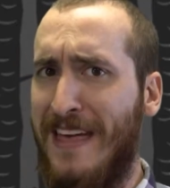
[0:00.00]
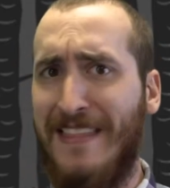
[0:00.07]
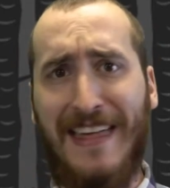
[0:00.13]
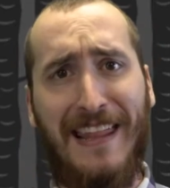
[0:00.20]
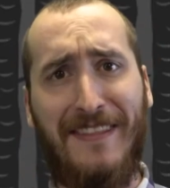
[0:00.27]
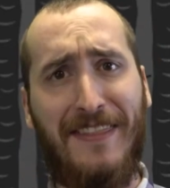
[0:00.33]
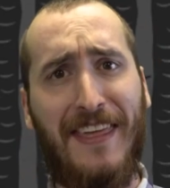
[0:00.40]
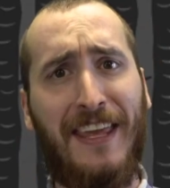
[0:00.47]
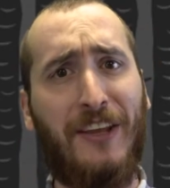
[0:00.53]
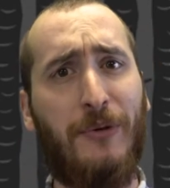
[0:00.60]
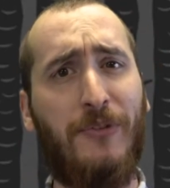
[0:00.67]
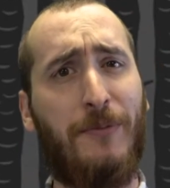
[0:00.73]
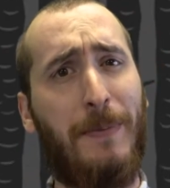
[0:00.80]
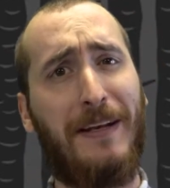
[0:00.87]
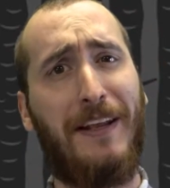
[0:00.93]
That thing you
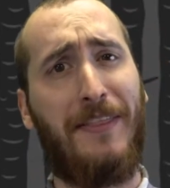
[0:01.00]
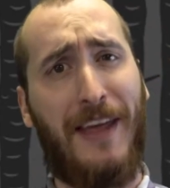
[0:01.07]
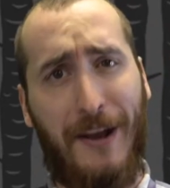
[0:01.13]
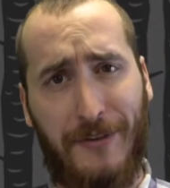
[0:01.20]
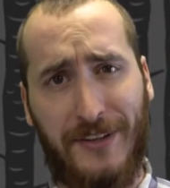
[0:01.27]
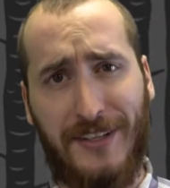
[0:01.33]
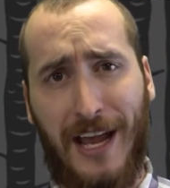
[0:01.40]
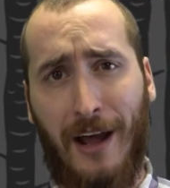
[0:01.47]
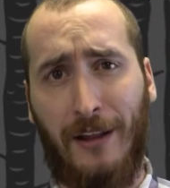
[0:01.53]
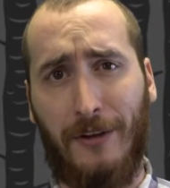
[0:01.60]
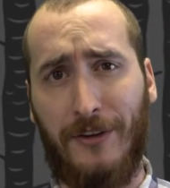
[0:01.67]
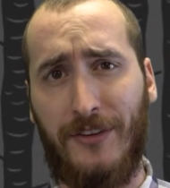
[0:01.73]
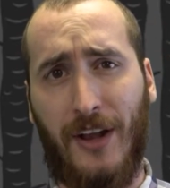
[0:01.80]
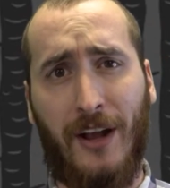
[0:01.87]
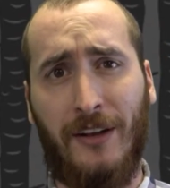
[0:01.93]
spent
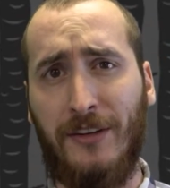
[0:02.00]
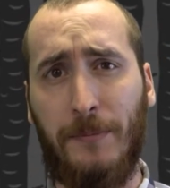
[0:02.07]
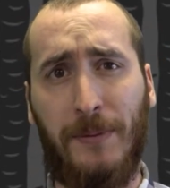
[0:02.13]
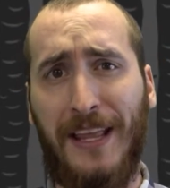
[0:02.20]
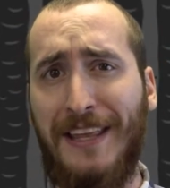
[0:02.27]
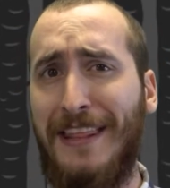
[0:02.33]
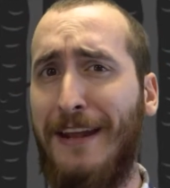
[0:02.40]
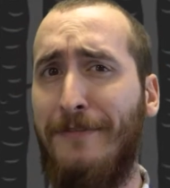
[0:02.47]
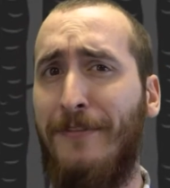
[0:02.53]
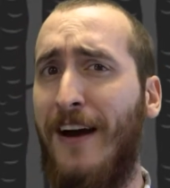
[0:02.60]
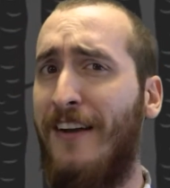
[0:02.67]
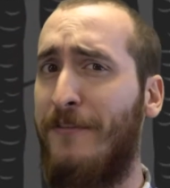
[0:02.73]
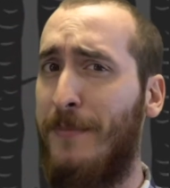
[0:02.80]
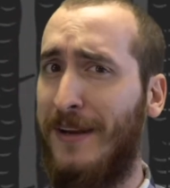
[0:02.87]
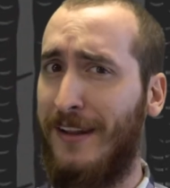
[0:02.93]
$1,000 on to play that
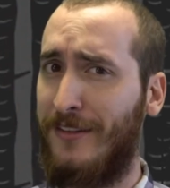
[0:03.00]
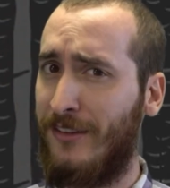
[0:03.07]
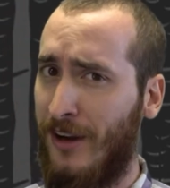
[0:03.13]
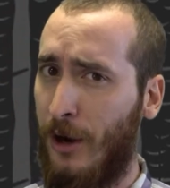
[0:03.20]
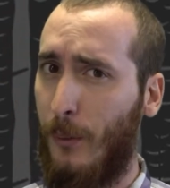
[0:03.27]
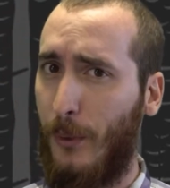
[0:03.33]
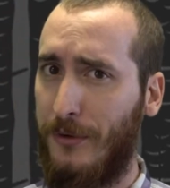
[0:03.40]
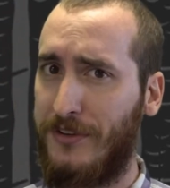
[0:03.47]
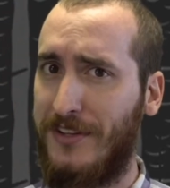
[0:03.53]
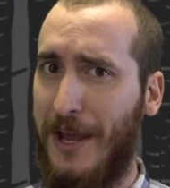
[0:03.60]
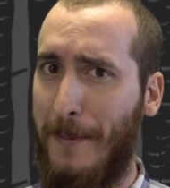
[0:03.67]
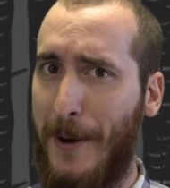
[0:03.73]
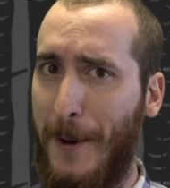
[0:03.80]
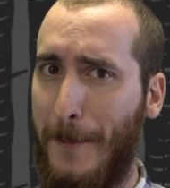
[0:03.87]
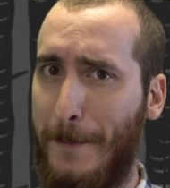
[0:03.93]
5-minute Star Wars
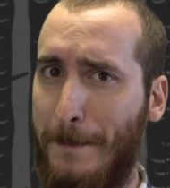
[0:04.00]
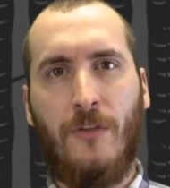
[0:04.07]
demo.